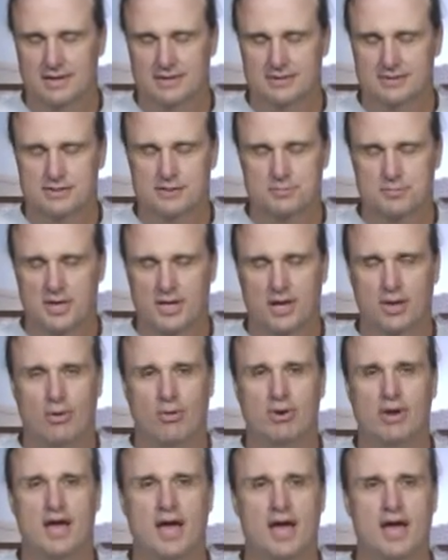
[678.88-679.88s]
has been
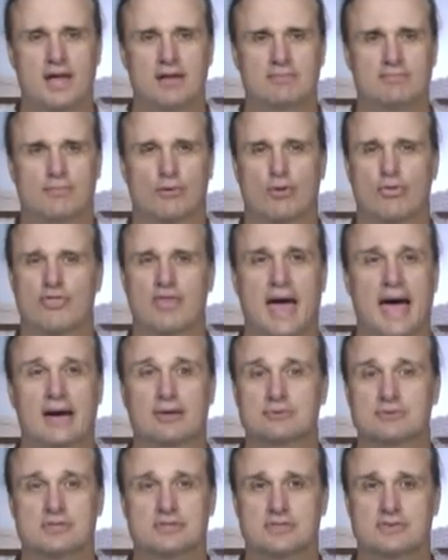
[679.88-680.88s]
going on for
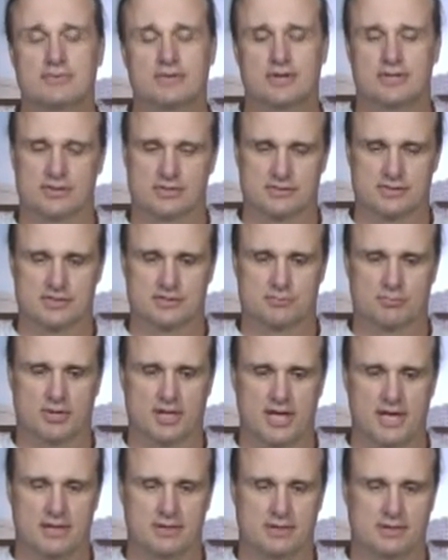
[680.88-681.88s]
thousands of years, this
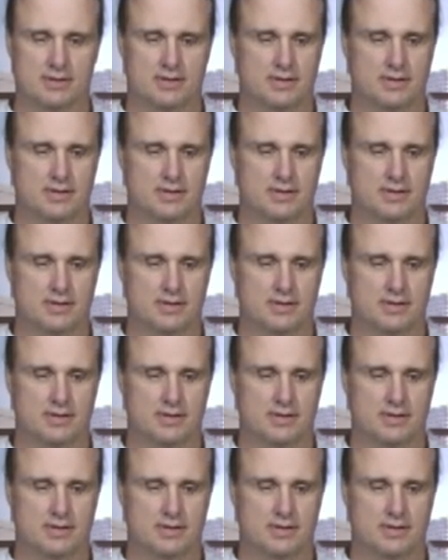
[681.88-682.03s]
plan.